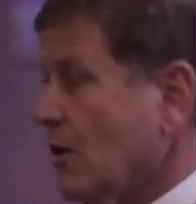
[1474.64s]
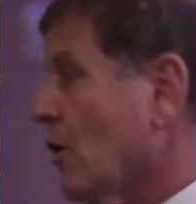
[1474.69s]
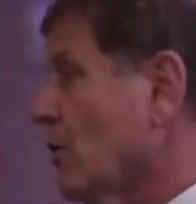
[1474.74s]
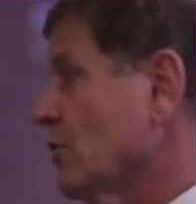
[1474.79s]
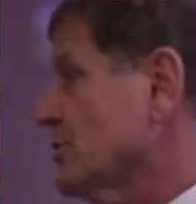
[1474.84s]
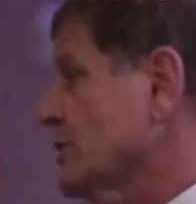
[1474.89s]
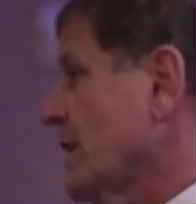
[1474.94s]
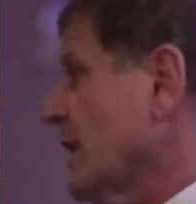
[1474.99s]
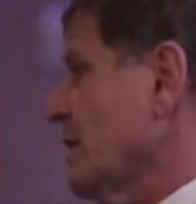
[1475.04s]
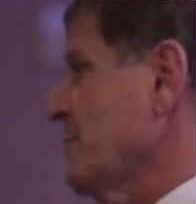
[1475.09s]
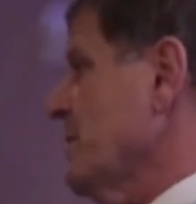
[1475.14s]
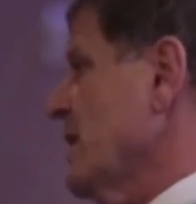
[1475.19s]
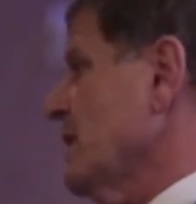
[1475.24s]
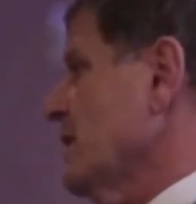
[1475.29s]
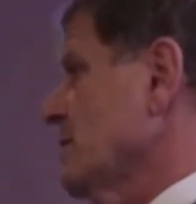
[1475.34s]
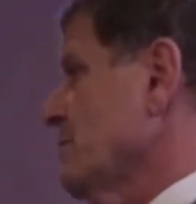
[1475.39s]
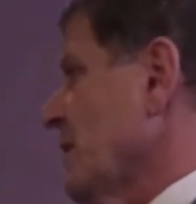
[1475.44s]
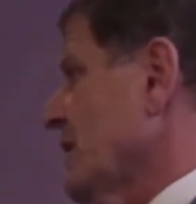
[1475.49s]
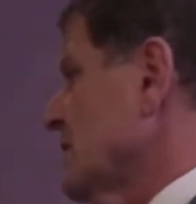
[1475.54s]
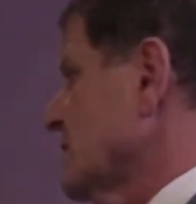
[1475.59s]
or she can
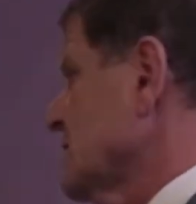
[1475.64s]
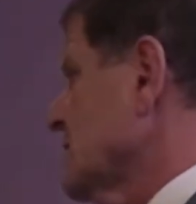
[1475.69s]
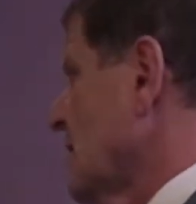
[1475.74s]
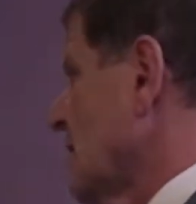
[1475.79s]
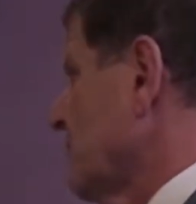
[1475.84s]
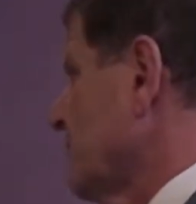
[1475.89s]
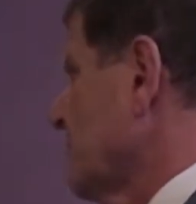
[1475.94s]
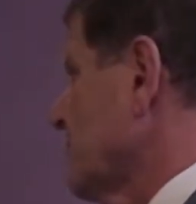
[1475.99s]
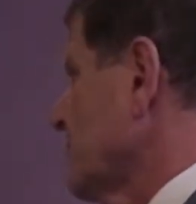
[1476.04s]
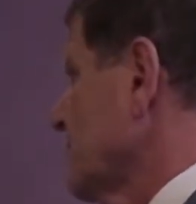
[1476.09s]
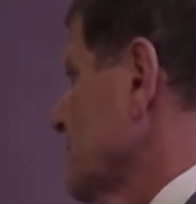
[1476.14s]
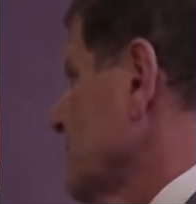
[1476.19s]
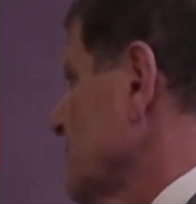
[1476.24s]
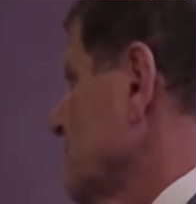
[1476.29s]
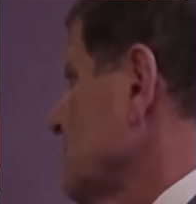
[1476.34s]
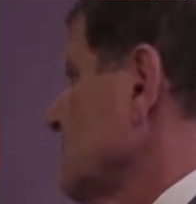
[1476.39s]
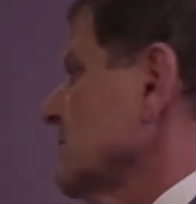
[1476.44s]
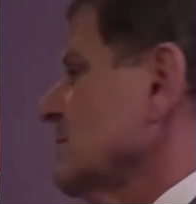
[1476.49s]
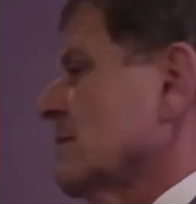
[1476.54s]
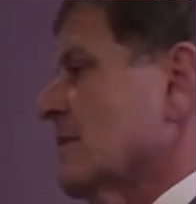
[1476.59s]
make it by herself.
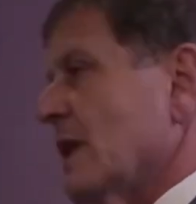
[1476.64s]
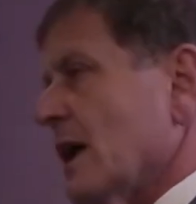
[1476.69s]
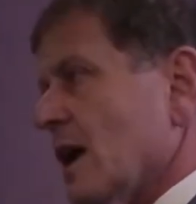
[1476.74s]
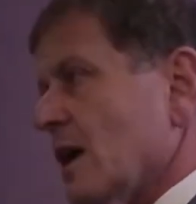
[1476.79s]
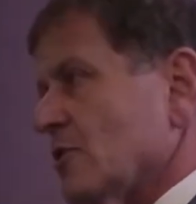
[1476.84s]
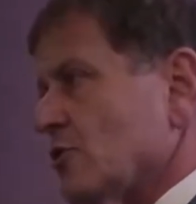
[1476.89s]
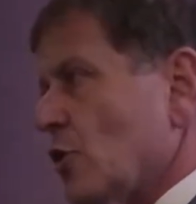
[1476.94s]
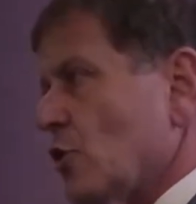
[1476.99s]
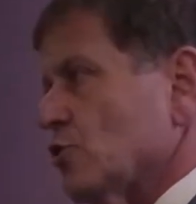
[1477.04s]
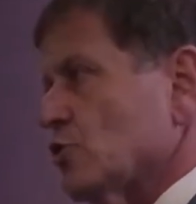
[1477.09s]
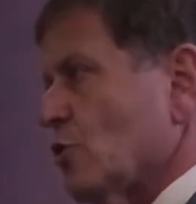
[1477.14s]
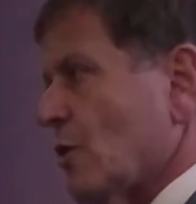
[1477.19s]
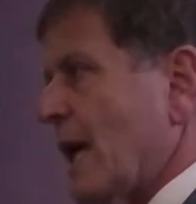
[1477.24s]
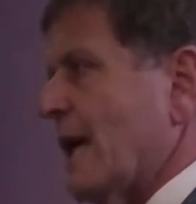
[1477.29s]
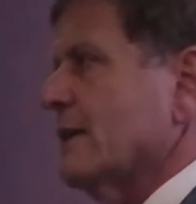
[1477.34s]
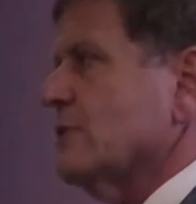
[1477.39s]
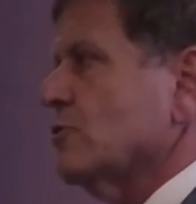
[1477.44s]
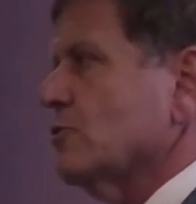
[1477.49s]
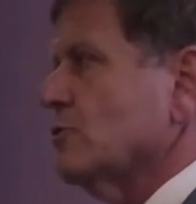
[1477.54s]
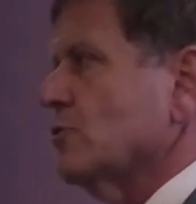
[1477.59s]
There are those who
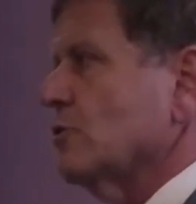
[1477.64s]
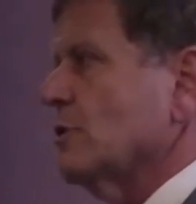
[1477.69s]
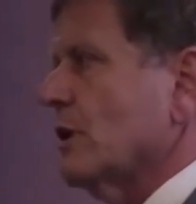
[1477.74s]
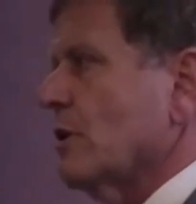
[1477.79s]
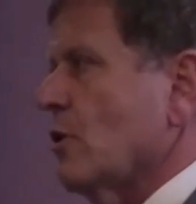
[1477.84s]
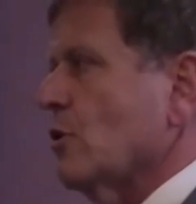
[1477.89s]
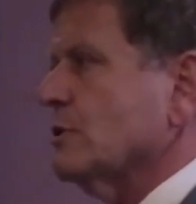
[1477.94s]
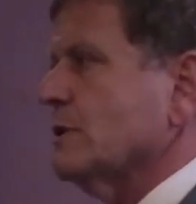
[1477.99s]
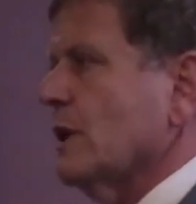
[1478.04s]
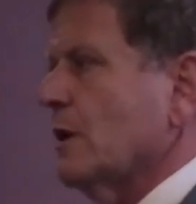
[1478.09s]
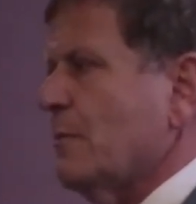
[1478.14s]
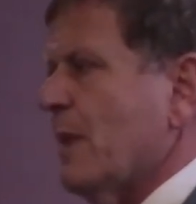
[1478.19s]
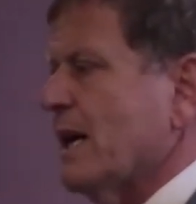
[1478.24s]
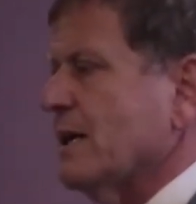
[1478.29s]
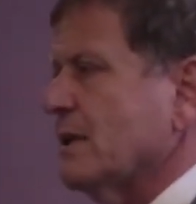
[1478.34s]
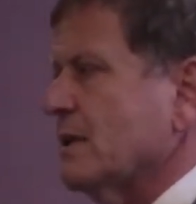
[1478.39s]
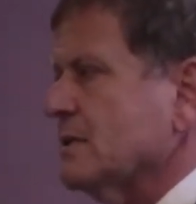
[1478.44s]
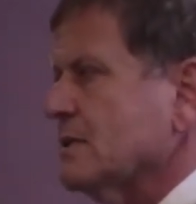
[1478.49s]
like to do the cocktail by